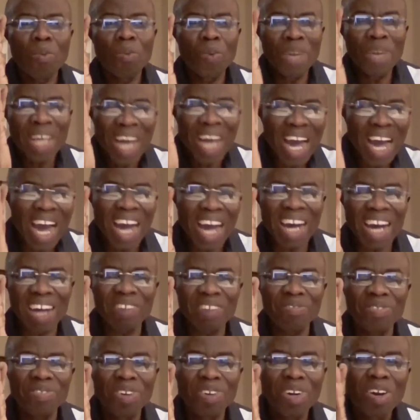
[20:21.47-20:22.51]
we
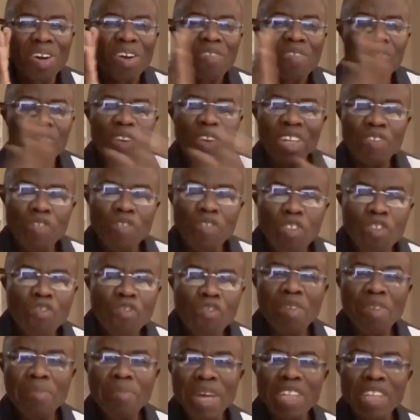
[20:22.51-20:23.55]
have for the
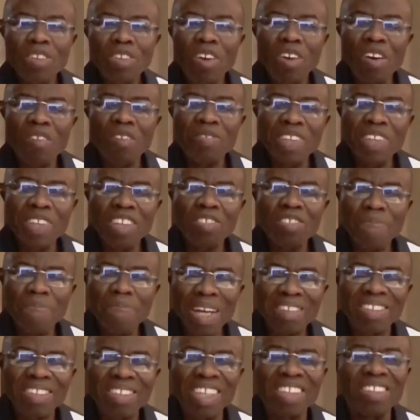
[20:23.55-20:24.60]
fulfillment of this
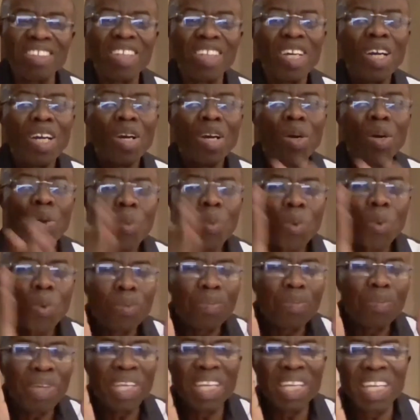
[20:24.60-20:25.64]
passage
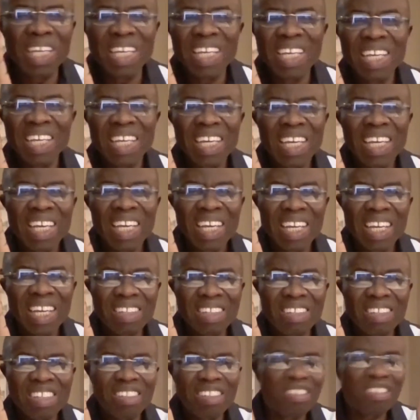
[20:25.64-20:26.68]
would be
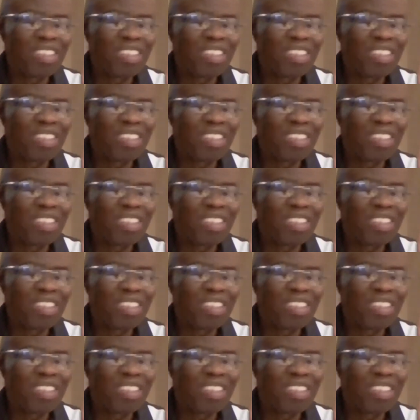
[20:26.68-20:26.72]
in the